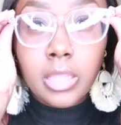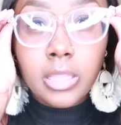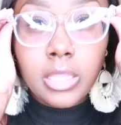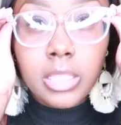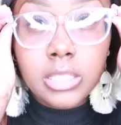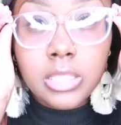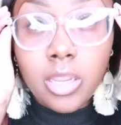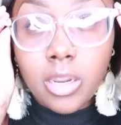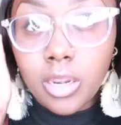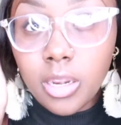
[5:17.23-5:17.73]

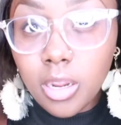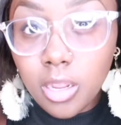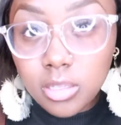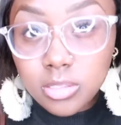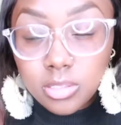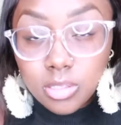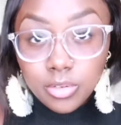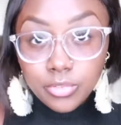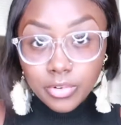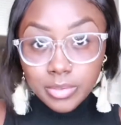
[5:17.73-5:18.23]
These are
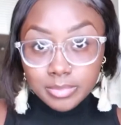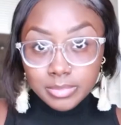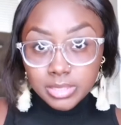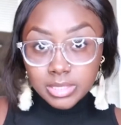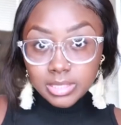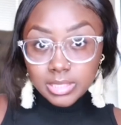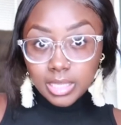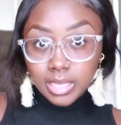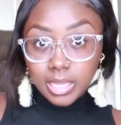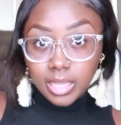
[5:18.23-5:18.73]
also from
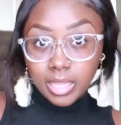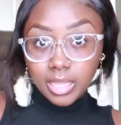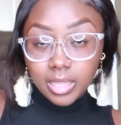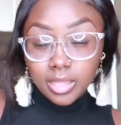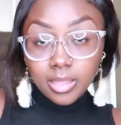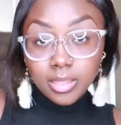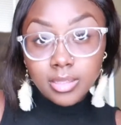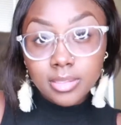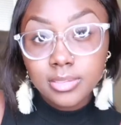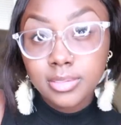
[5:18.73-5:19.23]

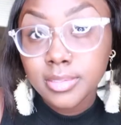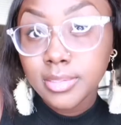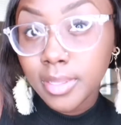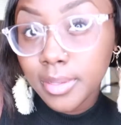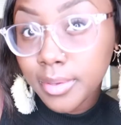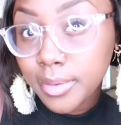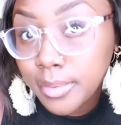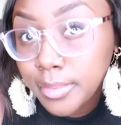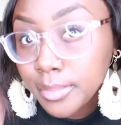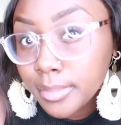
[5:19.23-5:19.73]
Zenni,
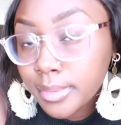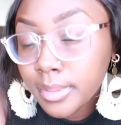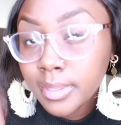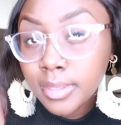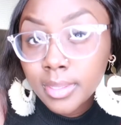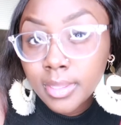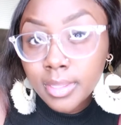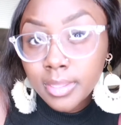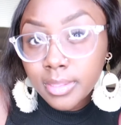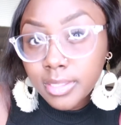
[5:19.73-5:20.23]
so
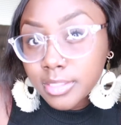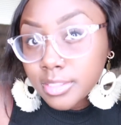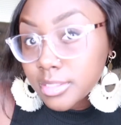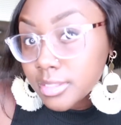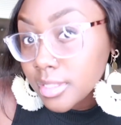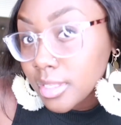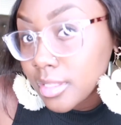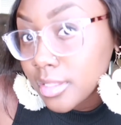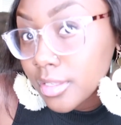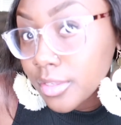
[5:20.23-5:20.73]
they're
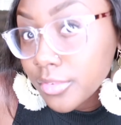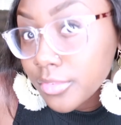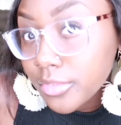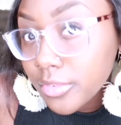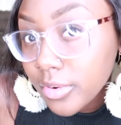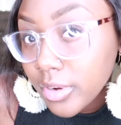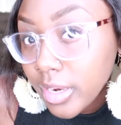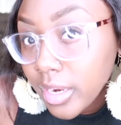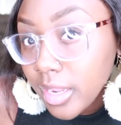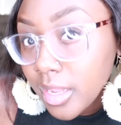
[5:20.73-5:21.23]
just a clear
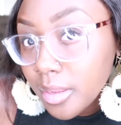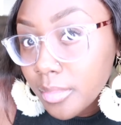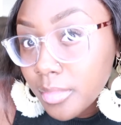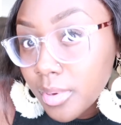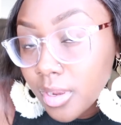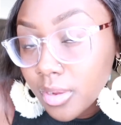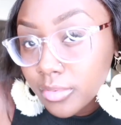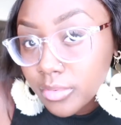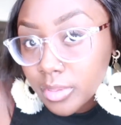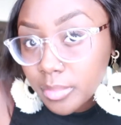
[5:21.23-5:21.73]
frame.
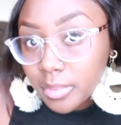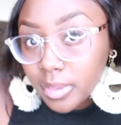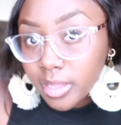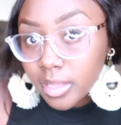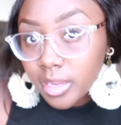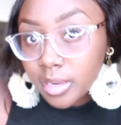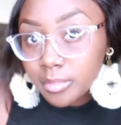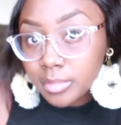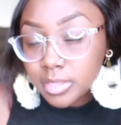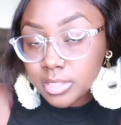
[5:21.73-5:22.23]
Hopefully my
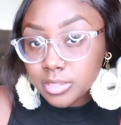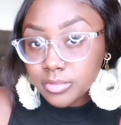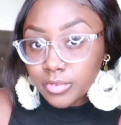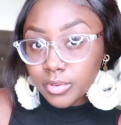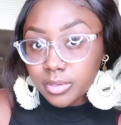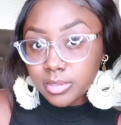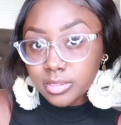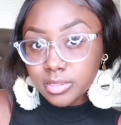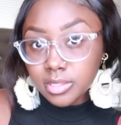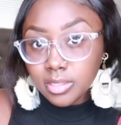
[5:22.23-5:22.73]
camera is
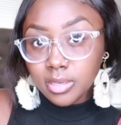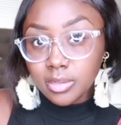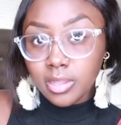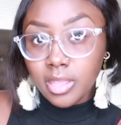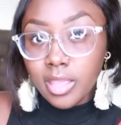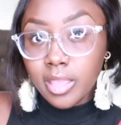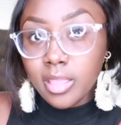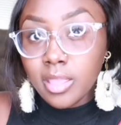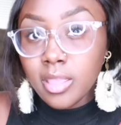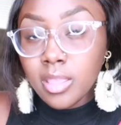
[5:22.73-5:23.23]
focusing
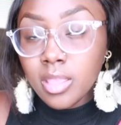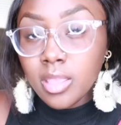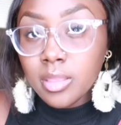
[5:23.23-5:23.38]
okay.